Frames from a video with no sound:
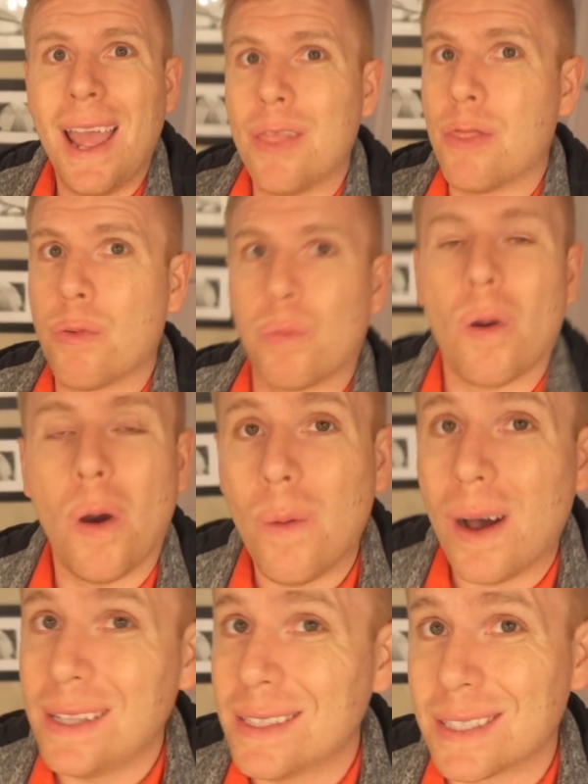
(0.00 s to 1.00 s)
and throw
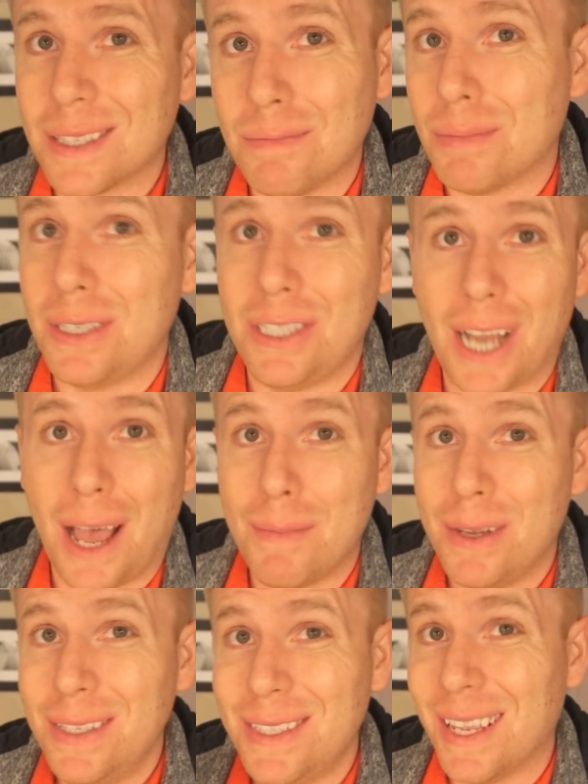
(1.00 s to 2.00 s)
on some
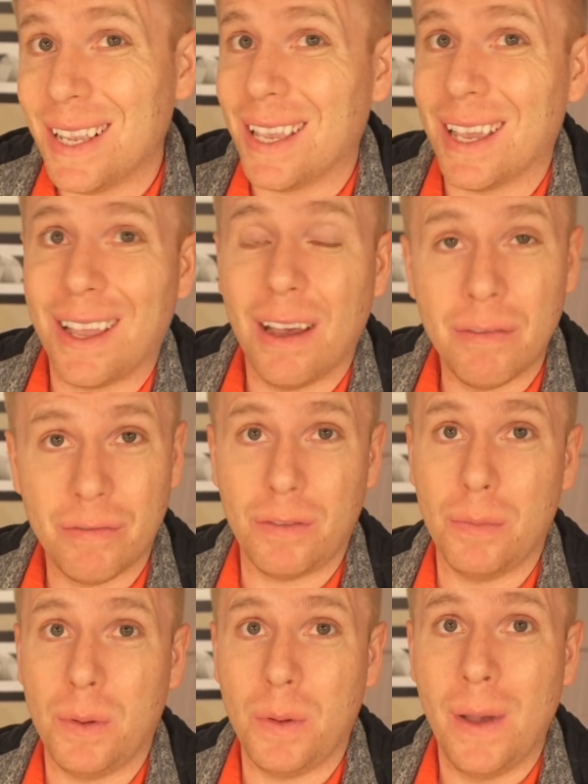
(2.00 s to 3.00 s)
pajamas and get
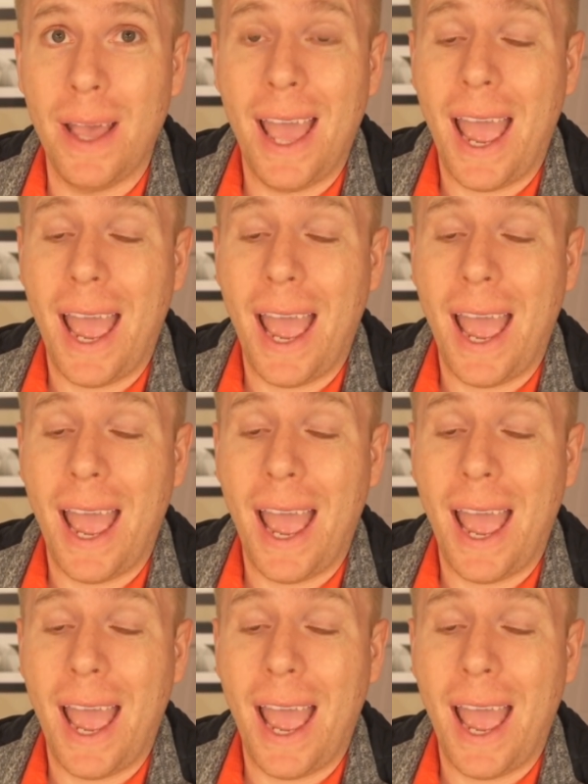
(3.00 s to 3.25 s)
comfortable,